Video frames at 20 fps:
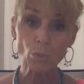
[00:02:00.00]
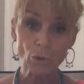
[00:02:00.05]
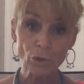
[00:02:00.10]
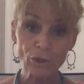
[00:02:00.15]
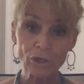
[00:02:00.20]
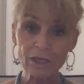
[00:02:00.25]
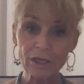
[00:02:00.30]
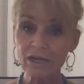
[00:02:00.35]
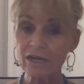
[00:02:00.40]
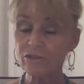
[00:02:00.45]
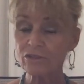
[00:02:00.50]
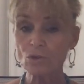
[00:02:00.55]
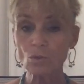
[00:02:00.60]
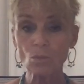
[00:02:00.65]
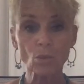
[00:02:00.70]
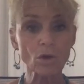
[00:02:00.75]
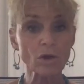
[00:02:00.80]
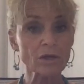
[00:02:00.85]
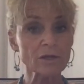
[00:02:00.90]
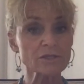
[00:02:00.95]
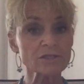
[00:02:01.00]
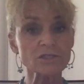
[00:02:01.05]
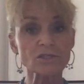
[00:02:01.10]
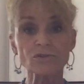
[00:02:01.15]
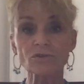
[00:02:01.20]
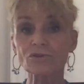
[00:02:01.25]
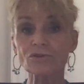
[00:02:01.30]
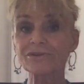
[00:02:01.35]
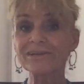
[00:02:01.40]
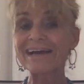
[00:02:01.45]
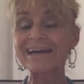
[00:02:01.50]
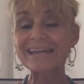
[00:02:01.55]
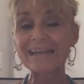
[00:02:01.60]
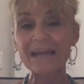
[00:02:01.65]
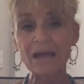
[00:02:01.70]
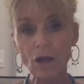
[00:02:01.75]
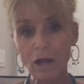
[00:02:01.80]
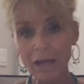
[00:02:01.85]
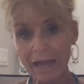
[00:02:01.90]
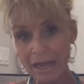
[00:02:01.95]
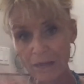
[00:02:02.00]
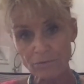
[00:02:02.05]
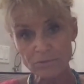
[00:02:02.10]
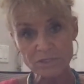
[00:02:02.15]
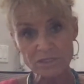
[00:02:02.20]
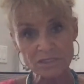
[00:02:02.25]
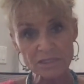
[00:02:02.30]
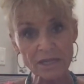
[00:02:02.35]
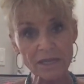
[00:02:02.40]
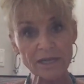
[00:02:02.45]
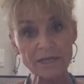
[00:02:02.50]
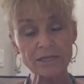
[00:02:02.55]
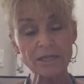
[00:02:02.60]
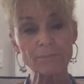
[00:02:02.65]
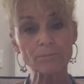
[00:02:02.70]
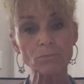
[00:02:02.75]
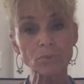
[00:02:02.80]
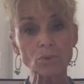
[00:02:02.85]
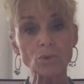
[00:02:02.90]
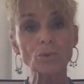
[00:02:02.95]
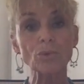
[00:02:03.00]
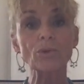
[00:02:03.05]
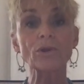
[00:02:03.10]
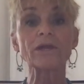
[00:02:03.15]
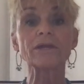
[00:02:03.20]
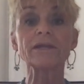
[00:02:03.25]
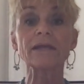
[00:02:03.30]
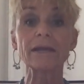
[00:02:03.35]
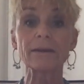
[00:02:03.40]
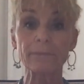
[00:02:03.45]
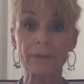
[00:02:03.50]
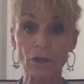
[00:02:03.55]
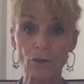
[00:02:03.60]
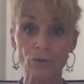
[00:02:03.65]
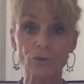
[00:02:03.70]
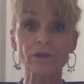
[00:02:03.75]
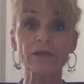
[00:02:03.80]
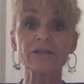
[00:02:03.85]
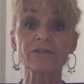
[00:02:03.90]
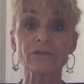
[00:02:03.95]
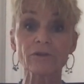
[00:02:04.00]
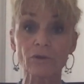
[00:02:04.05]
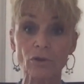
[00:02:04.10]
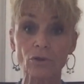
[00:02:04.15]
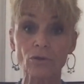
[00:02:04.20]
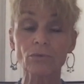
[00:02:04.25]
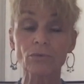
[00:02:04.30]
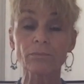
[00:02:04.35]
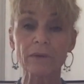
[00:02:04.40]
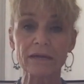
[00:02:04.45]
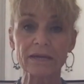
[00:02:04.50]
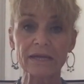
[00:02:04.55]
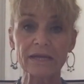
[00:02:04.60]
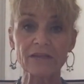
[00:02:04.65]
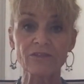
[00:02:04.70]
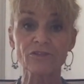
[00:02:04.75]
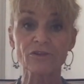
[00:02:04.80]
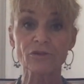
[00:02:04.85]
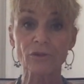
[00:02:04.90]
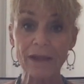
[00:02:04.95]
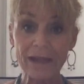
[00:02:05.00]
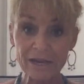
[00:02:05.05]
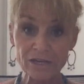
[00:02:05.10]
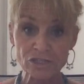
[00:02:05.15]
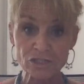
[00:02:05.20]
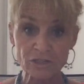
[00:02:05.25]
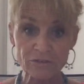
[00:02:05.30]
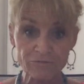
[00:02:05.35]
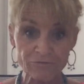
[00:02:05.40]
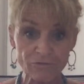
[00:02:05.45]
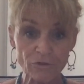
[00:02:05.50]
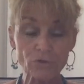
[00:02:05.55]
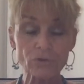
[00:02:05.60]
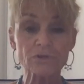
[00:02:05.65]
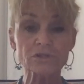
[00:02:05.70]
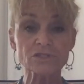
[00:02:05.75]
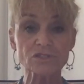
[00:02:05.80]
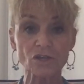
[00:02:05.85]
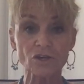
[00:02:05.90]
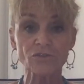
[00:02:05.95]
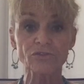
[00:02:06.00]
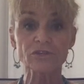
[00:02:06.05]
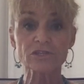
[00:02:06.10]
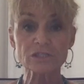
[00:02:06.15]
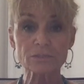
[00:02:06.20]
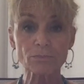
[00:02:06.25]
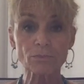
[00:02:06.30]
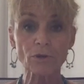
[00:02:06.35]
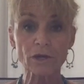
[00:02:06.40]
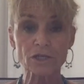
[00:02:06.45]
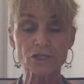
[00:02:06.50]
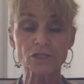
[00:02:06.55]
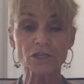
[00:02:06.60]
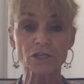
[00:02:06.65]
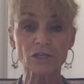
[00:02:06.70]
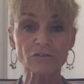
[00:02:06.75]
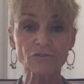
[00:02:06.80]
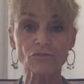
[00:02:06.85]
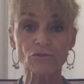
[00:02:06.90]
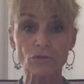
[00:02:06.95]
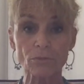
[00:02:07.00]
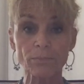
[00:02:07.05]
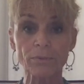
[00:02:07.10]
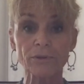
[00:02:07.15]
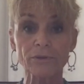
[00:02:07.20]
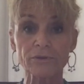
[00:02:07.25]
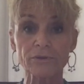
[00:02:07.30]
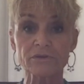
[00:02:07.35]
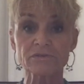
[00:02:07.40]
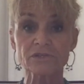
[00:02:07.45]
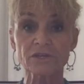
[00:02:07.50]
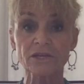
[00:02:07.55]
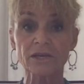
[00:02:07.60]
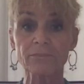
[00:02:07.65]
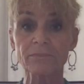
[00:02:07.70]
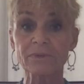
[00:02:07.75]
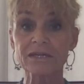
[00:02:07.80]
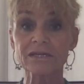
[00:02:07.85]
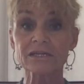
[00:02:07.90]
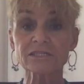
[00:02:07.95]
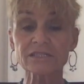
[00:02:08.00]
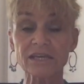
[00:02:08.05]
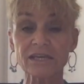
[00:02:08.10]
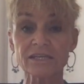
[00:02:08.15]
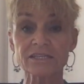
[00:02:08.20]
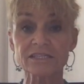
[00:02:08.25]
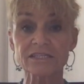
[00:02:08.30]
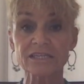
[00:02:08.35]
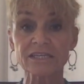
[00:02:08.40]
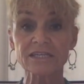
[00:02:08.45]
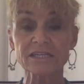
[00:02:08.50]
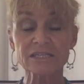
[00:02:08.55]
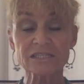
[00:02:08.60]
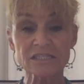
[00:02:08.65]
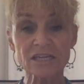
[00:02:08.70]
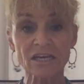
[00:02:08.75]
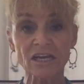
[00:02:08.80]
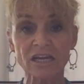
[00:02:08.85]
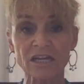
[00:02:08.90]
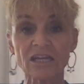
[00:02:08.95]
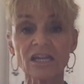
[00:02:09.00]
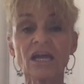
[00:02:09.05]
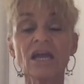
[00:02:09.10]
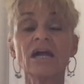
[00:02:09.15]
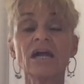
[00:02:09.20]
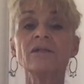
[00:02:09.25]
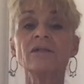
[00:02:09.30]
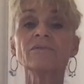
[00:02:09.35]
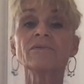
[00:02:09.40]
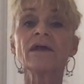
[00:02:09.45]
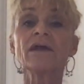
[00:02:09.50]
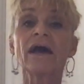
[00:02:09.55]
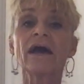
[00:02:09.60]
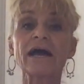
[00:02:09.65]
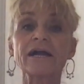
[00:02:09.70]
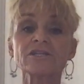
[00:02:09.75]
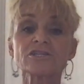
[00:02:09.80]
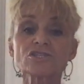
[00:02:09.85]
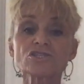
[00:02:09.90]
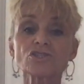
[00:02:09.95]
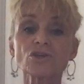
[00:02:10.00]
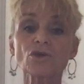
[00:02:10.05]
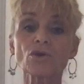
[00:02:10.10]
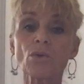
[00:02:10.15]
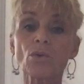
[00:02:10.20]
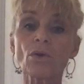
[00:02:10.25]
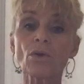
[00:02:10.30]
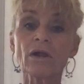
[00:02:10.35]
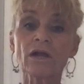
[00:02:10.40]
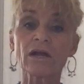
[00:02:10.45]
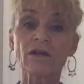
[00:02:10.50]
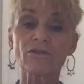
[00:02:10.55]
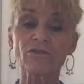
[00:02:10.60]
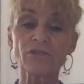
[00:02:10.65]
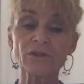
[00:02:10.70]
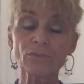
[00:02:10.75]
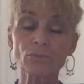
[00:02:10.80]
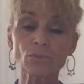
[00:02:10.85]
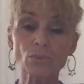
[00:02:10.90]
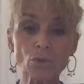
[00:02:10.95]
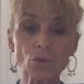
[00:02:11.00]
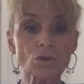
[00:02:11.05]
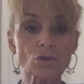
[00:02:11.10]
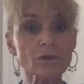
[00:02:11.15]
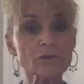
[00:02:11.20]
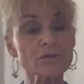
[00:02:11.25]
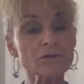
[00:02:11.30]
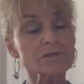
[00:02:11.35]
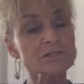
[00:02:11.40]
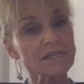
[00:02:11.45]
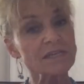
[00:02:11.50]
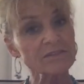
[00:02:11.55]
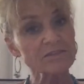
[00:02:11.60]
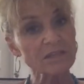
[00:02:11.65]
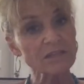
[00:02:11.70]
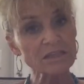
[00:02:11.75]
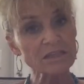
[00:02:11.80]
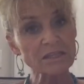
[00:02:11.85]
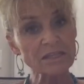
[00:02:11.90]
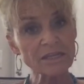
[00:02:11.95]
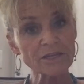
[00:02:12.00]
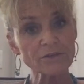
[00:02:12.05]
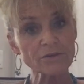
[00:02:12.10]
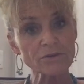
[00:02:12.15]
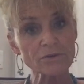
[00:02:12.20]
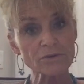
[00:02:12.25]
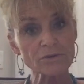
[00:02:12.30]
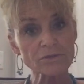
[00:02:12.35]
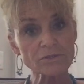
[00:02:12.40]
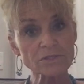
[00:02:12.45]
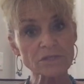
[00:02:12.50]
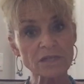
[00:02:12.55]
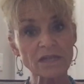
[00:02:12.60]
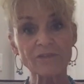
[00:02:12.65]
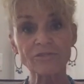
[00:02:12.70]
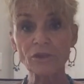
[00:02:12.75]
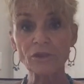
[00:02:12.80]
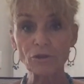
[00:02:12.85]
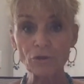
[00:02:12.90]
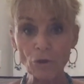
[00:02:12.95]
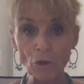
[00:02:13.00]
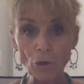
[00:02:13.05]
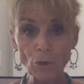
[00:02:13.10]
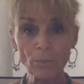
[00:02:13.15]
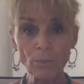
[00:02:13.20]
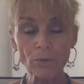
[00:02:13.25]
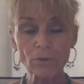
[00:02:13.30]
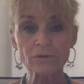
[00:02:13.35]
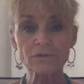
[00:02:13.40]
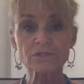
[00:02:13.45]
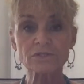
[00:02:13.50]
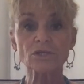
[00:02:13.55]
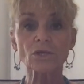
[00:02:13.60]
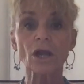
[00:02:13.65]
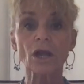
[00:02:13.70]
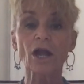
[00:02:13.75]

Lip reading: working on the wall, so they're not outside employed earning their own money. They're actually focused on this project for the period of time it'll take to get it done. And so the rulers and the leaders and the nobles